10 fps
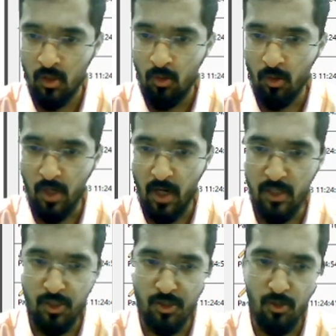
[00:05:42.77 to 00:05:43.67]
Okay,
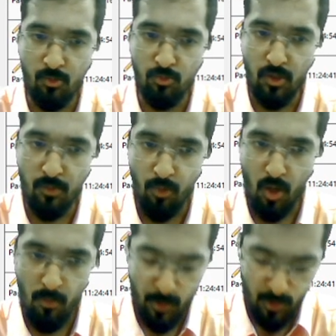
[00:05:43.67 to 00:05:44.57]
addition rule in
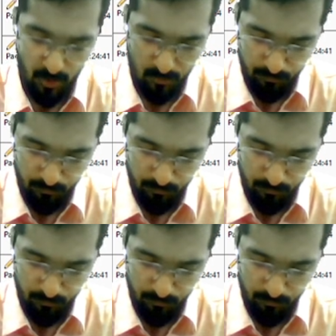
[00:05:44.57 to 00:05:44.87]
probability.